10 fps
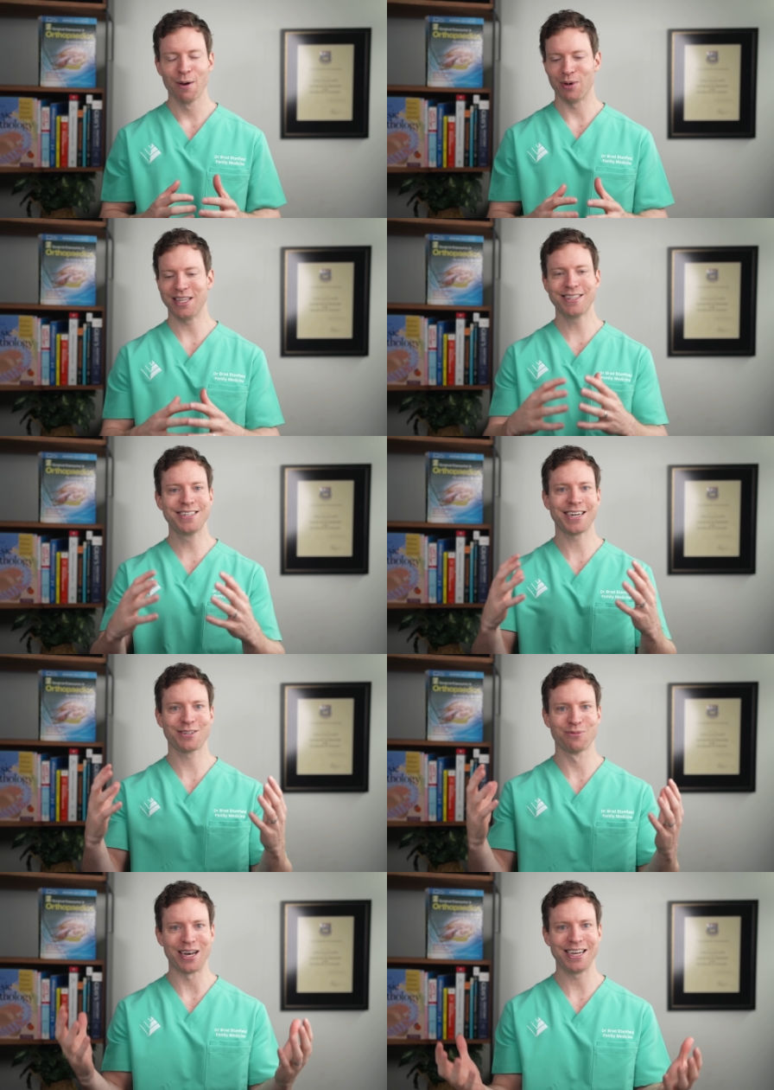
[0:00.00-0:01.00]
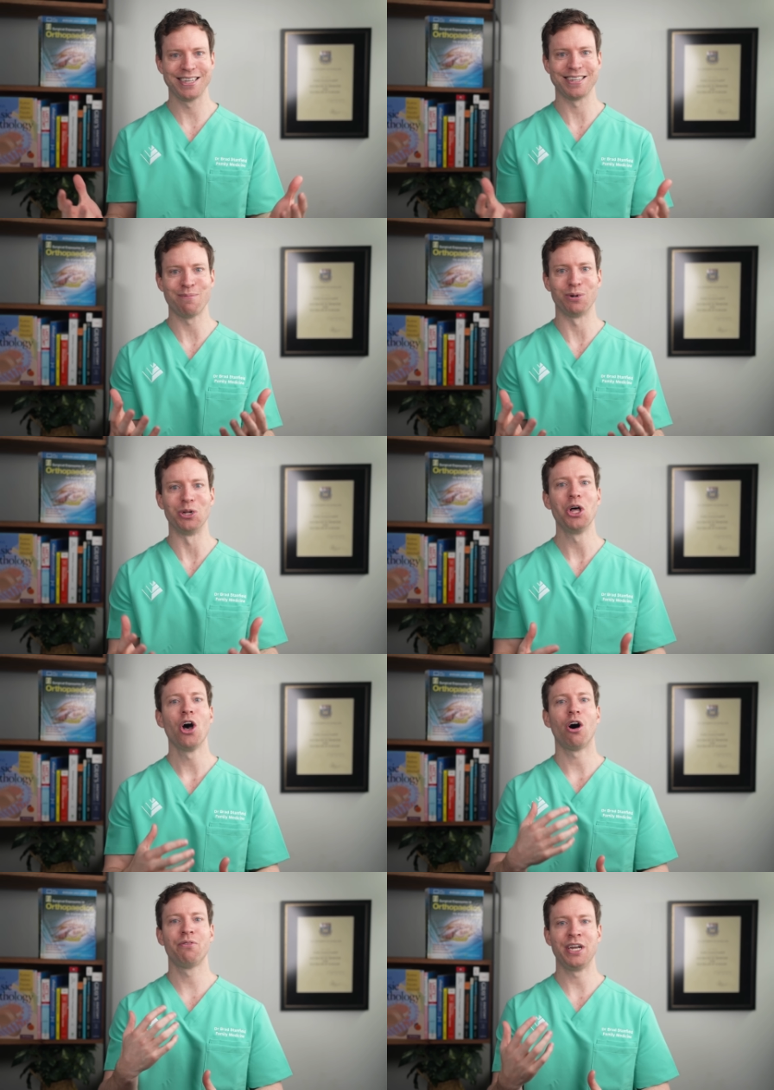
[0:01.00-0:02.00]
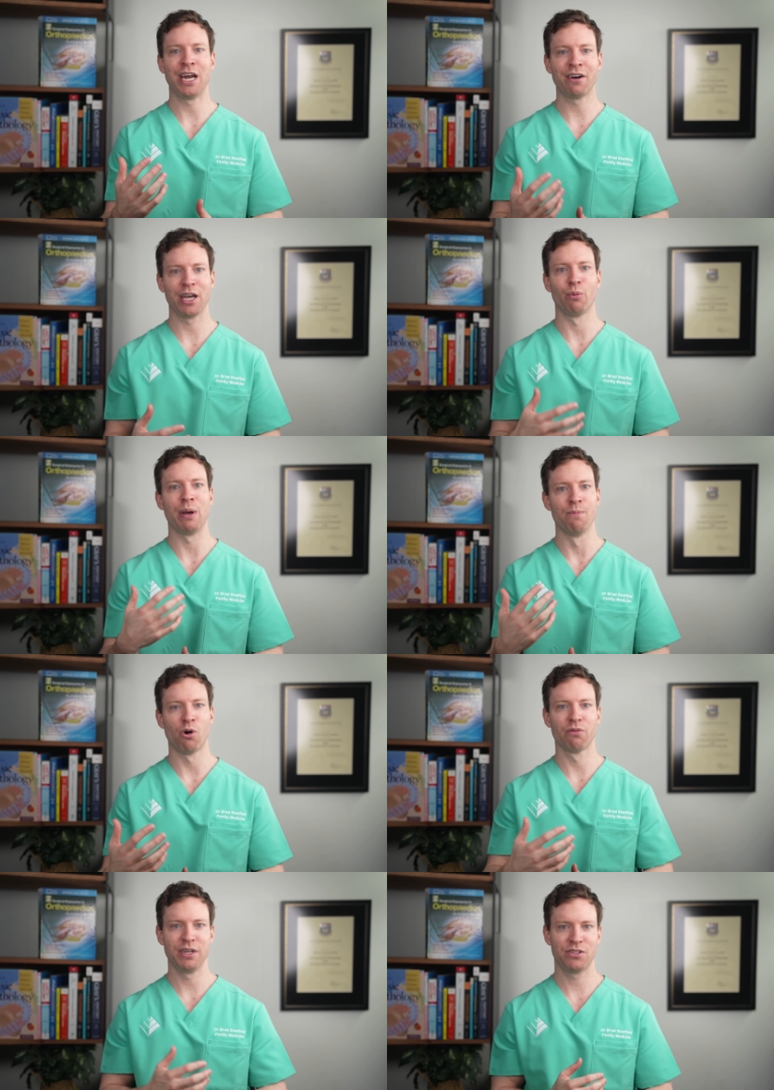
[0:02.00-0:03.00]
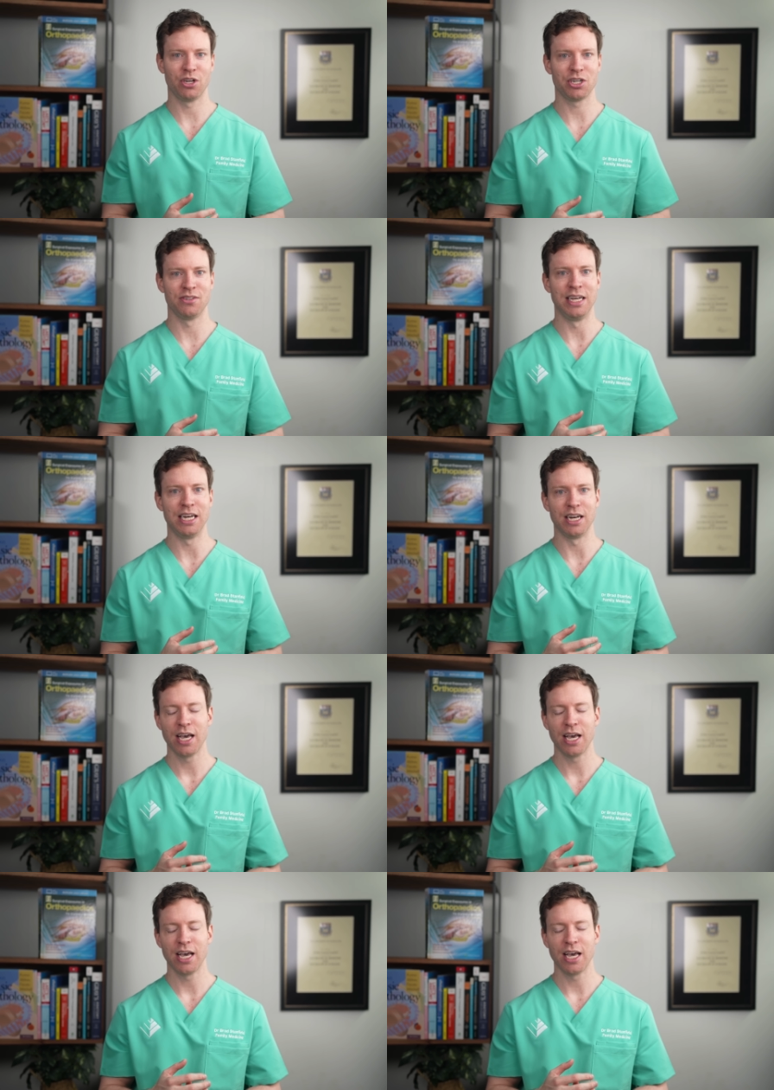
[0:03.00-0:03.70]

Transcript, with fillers: but this is just one example of an area where more research is needed.